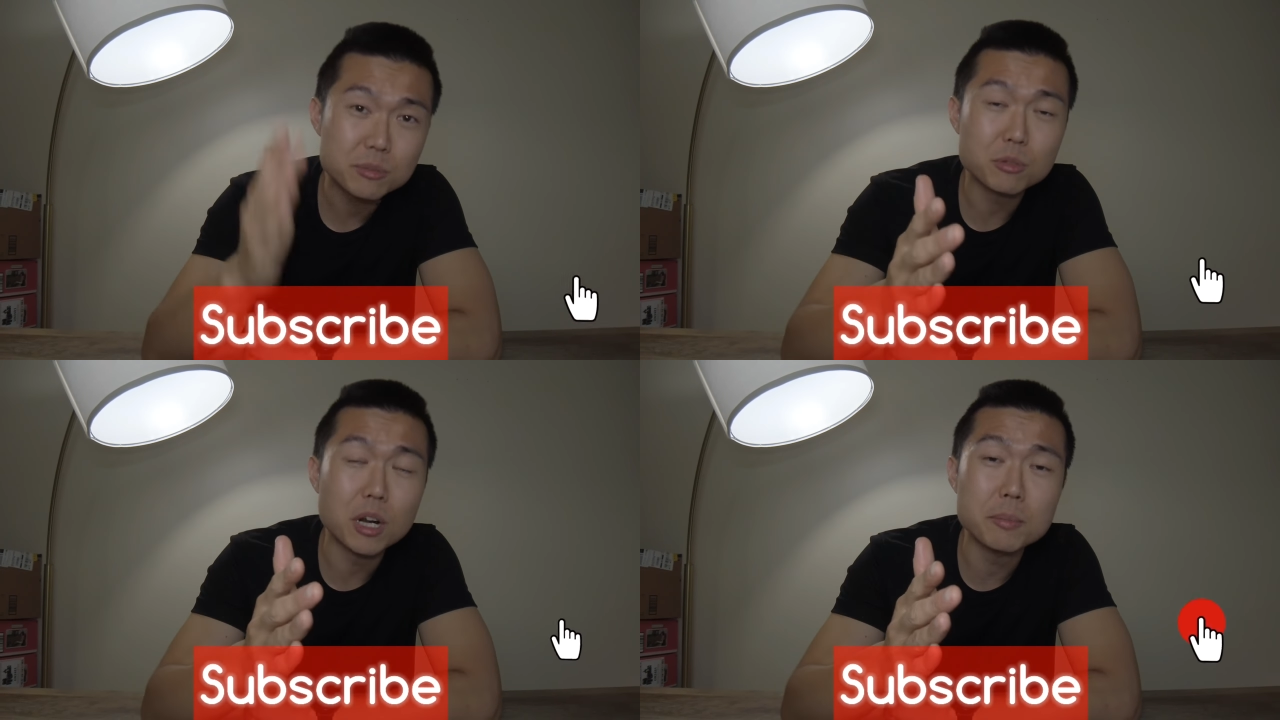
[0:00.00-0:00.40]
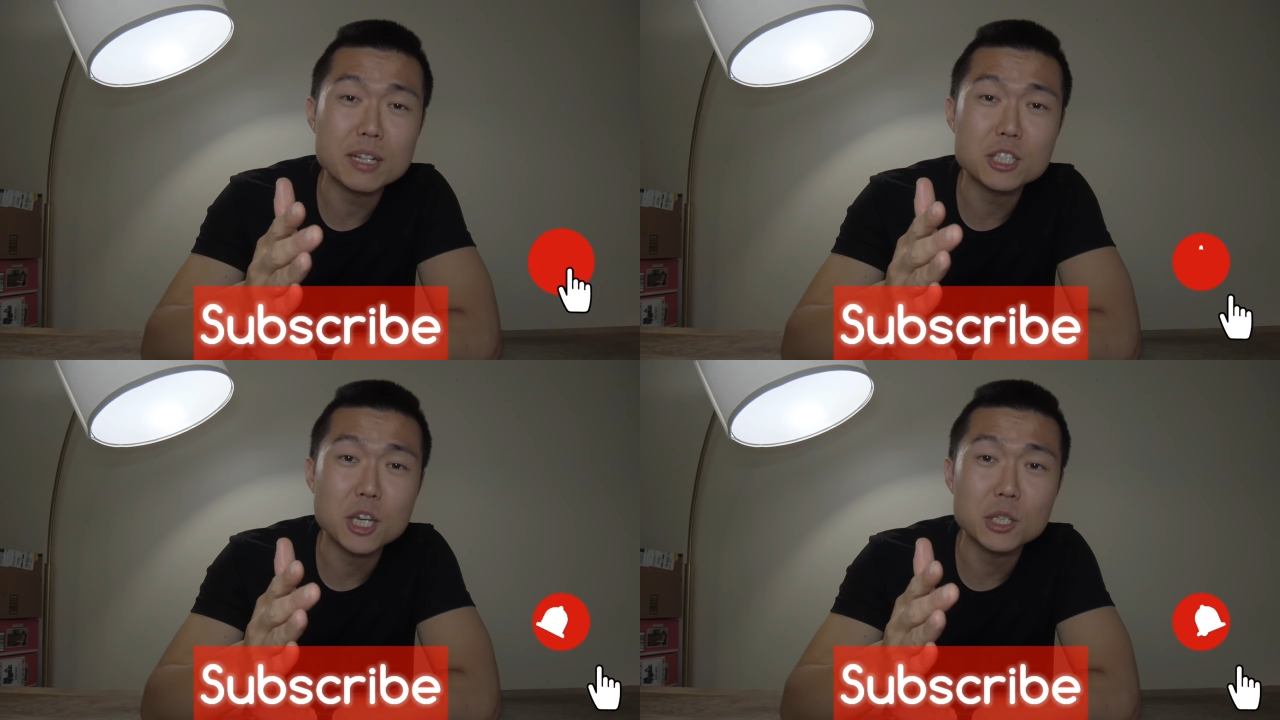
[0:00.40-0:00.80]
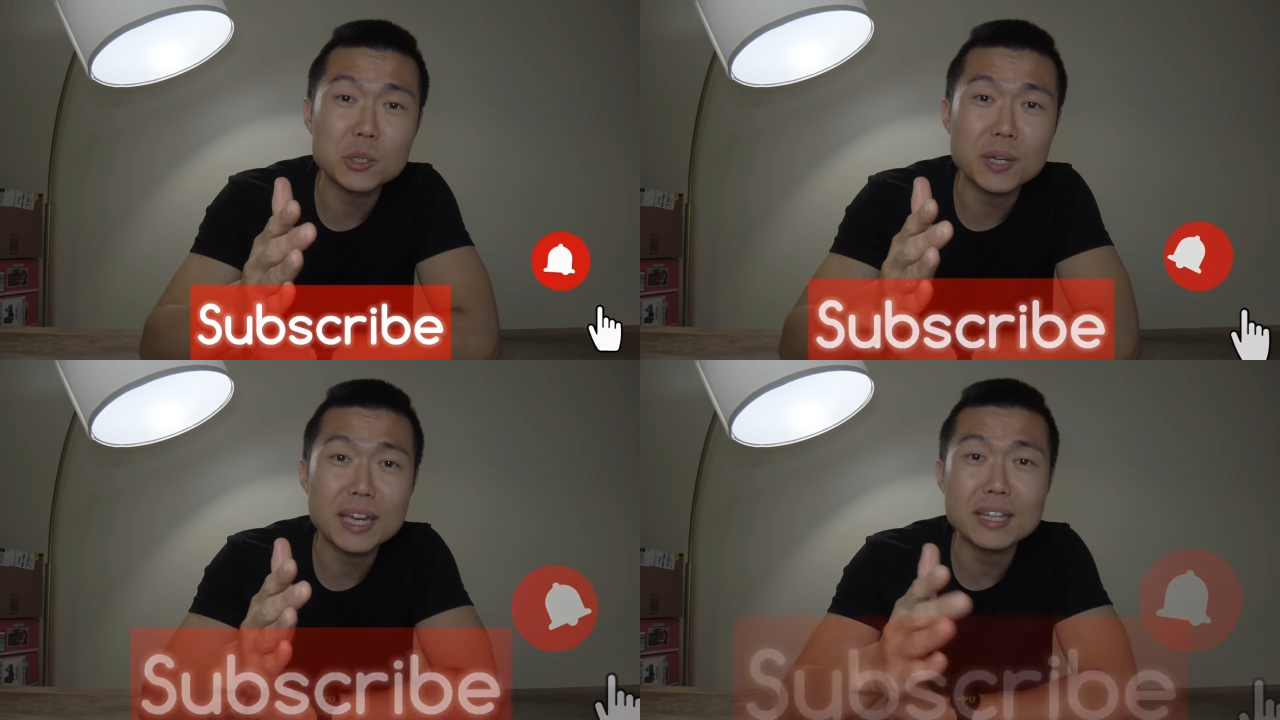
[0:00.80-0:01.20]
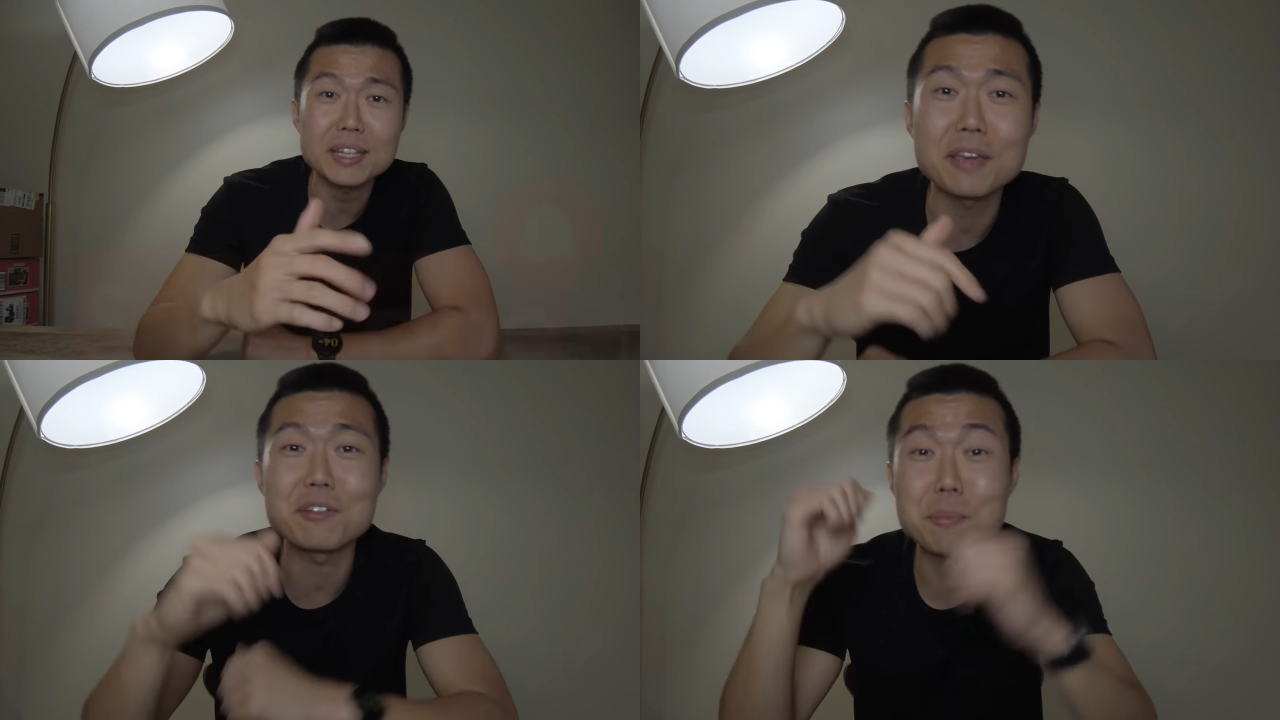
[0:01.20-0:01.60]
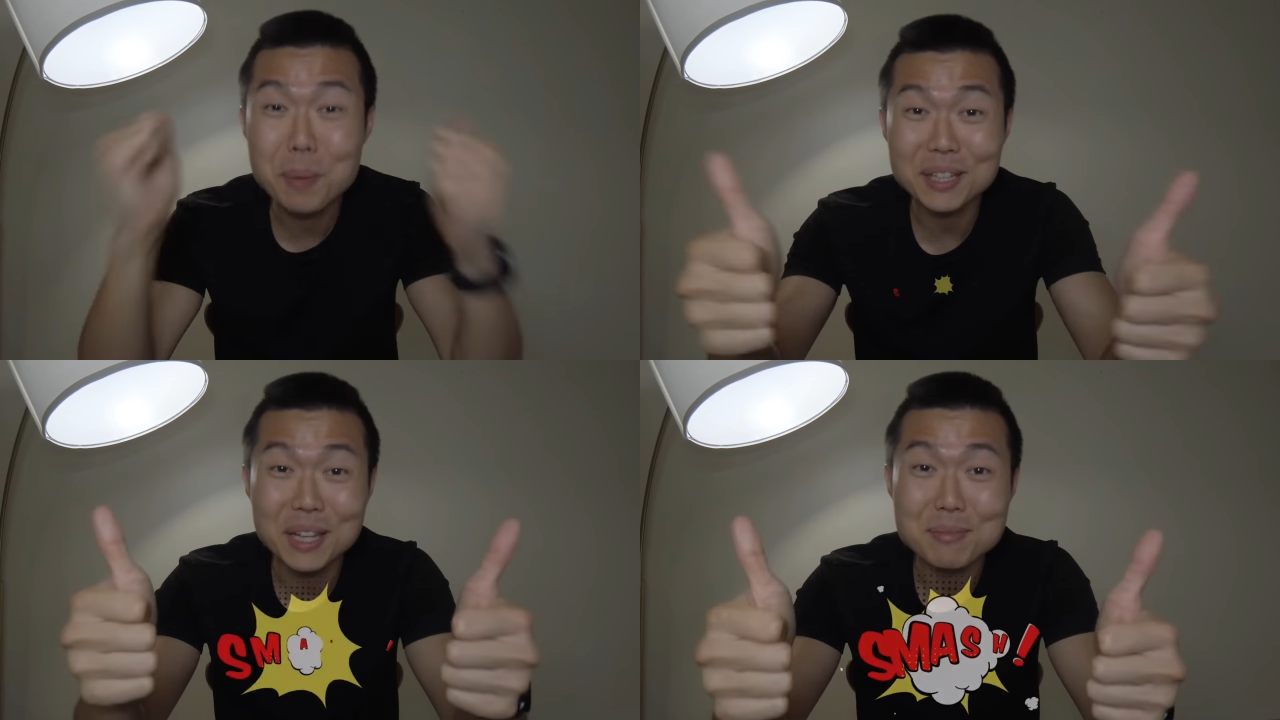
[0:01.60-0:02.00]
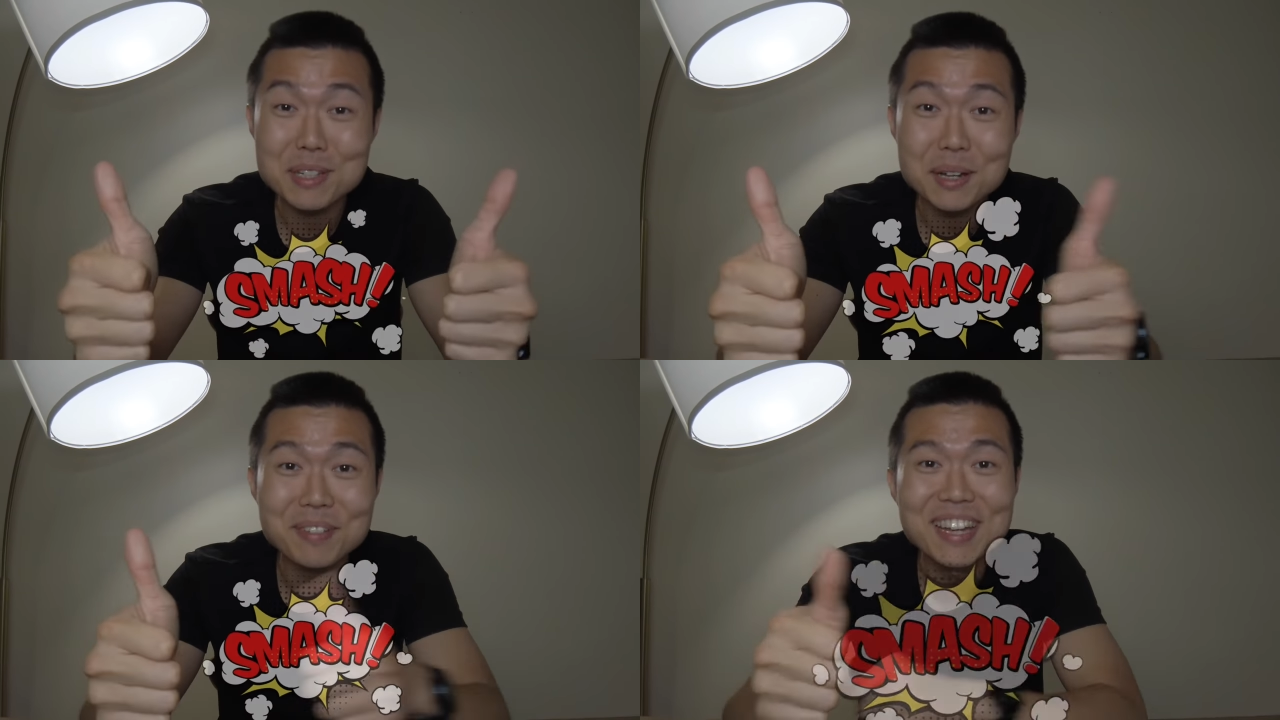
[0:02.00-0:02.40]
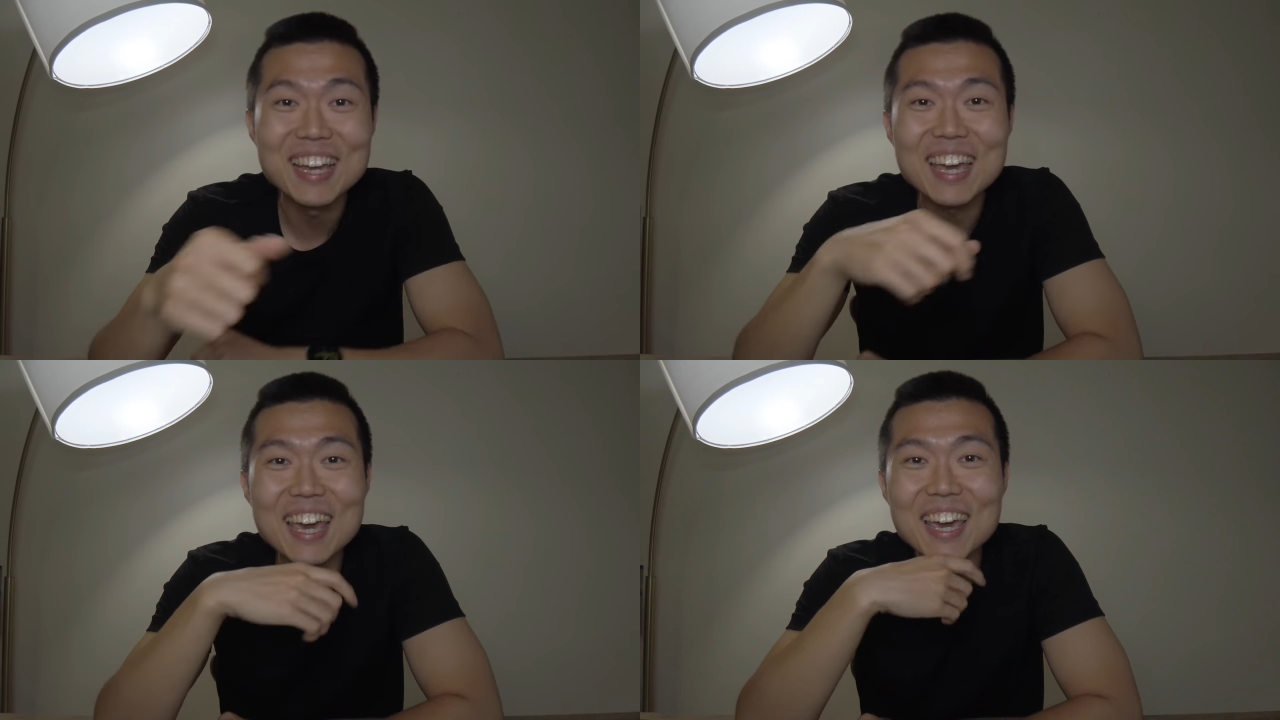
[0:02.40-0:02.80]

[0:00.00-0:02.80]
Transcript: subscribe my channel and give it a big thumbs up